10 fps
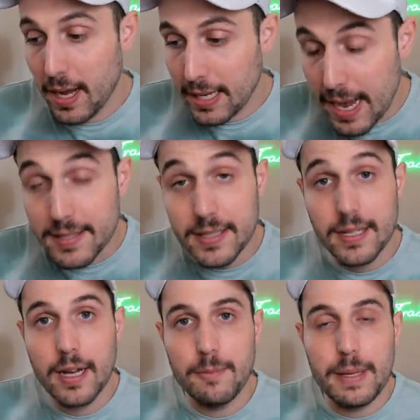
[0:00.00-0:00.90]
Yes,
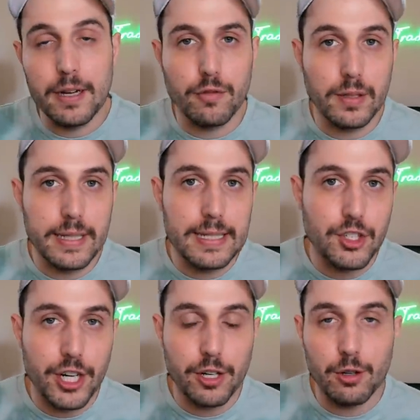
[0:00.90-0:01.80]
being overly
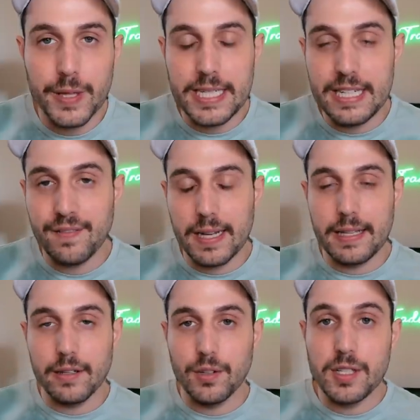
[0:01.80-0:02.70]
degenerate with DeFi
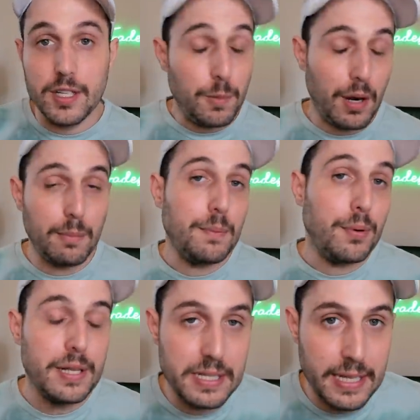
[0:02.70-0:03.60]
yields is probably
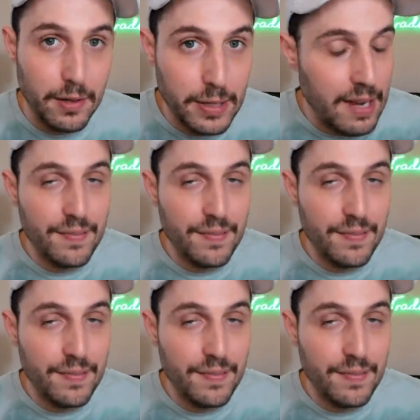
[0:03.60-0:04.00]
pretty scary.